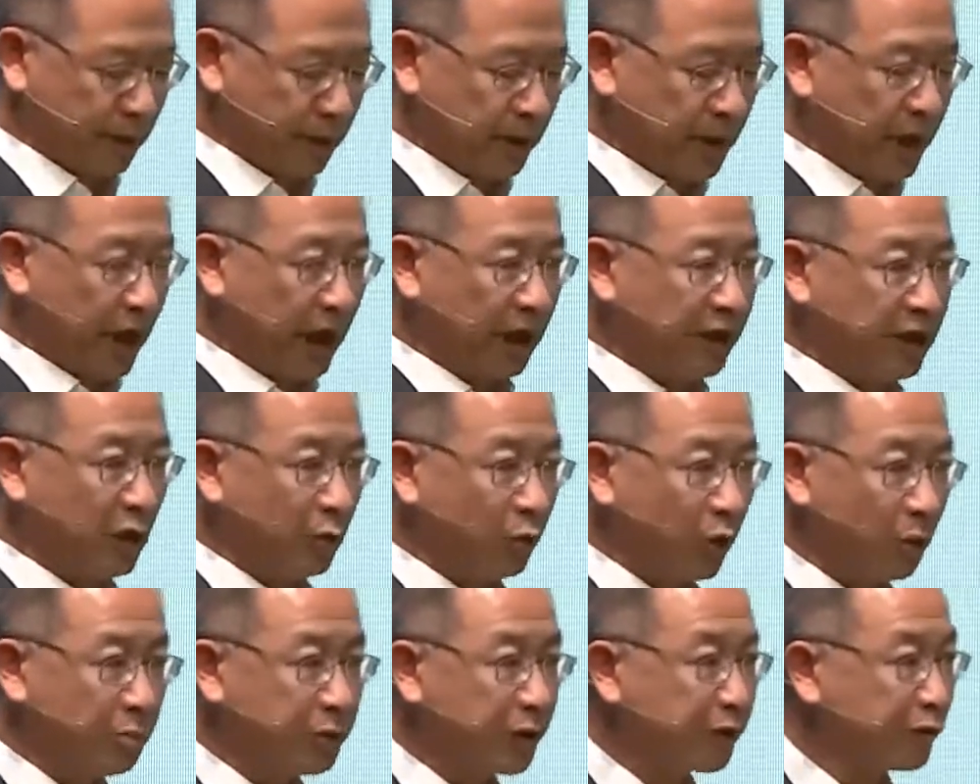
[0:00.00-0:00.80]
And it
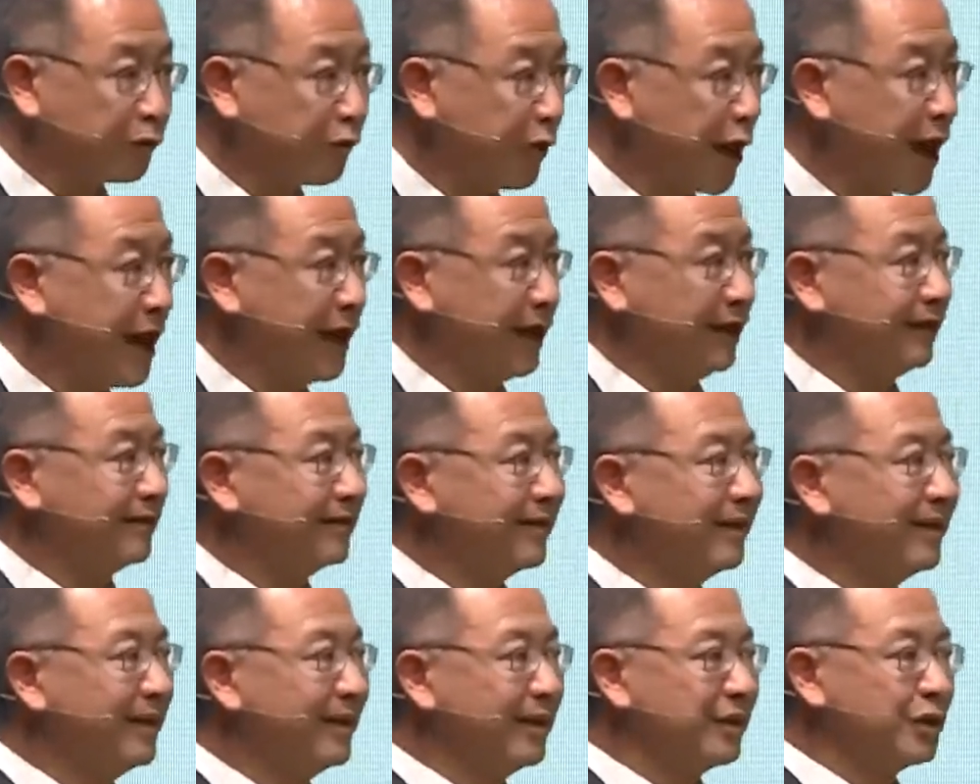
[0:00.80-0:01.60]
will be great
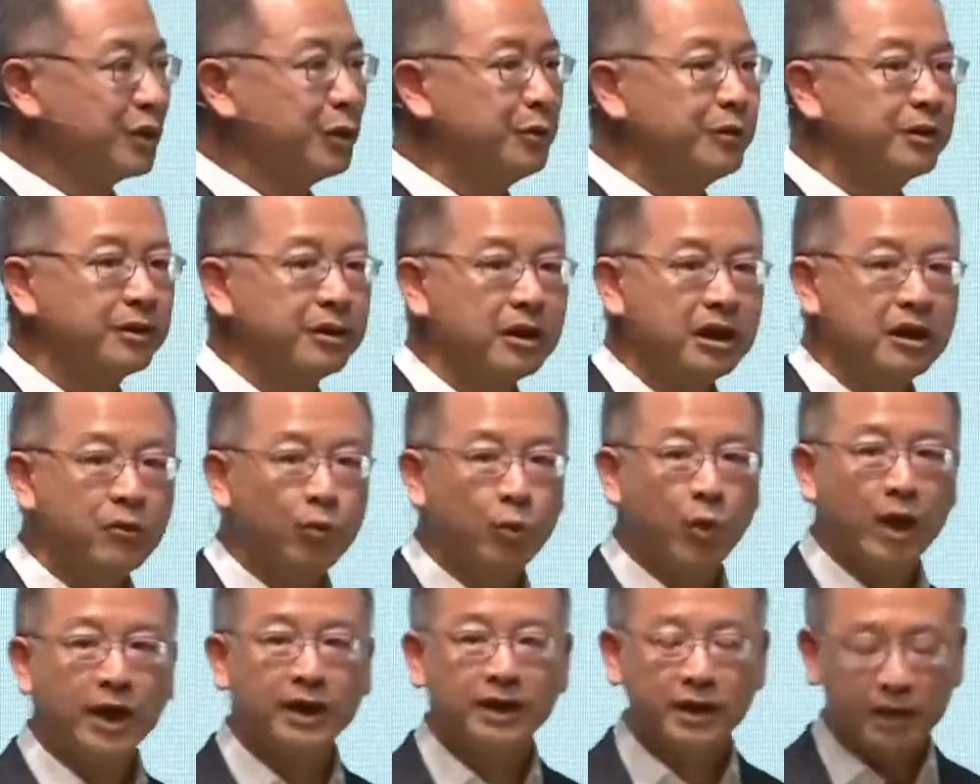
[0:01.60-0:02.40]
to see
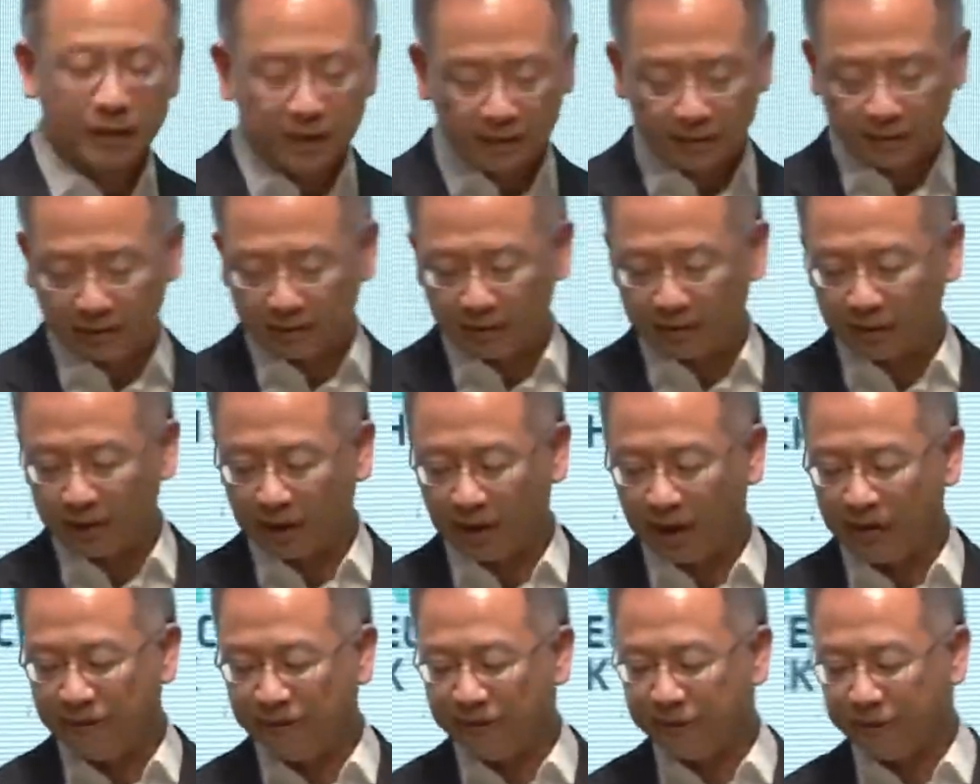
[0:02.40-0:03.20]
whether
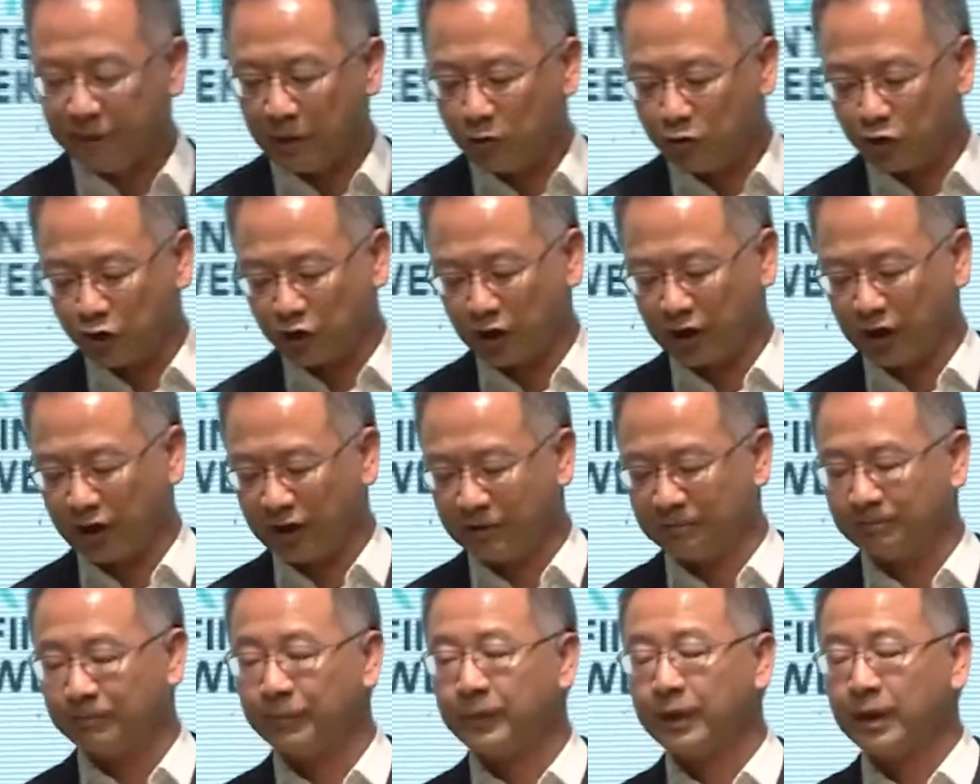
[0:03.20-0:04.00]
in
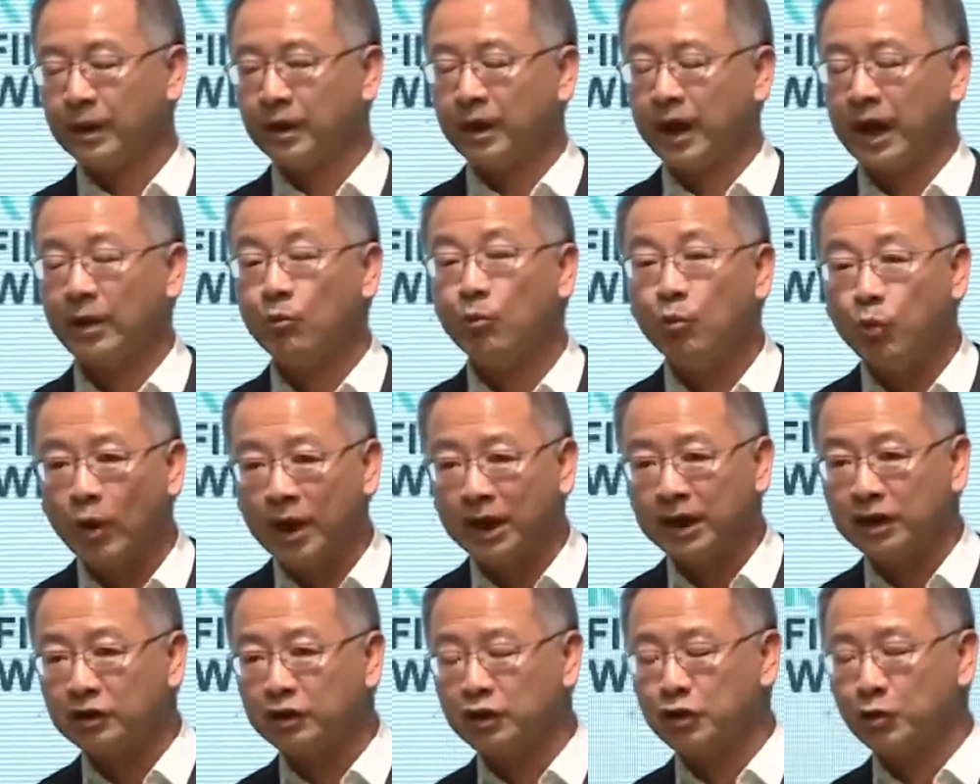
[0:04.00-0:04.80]
future and
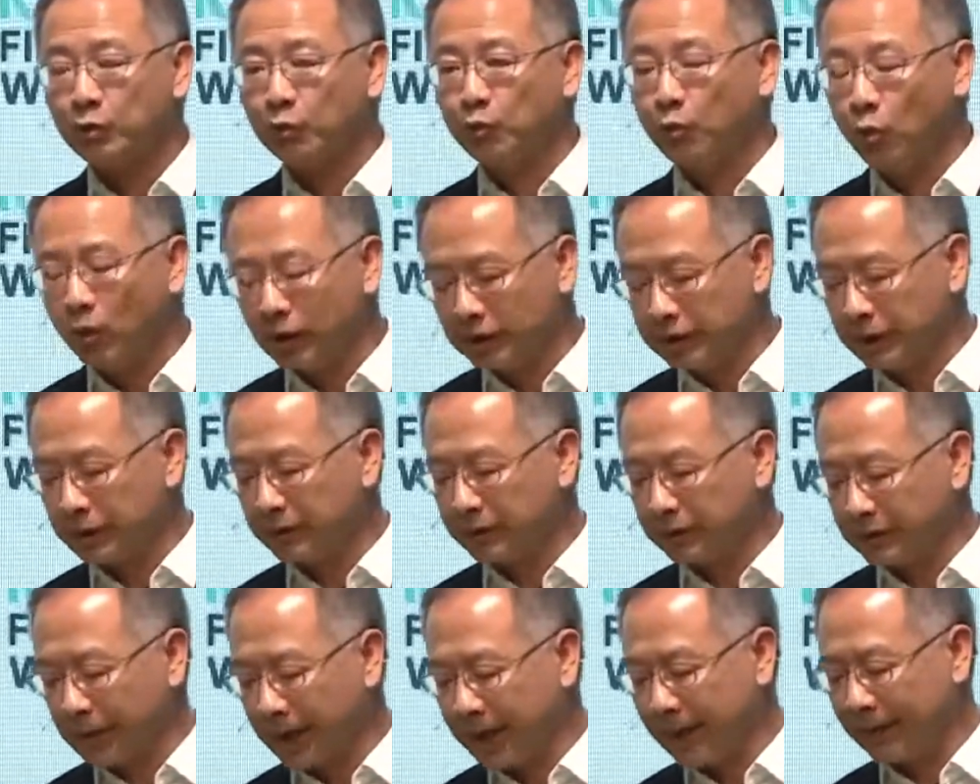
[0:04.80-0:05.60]
whether to what
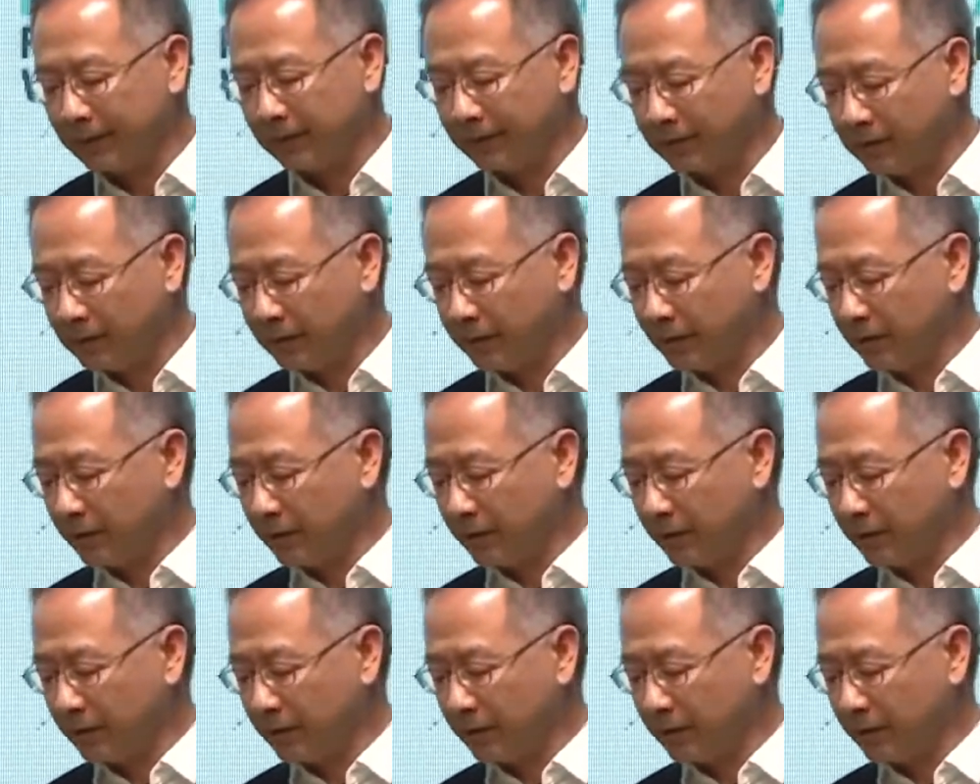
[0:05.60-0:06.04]
extent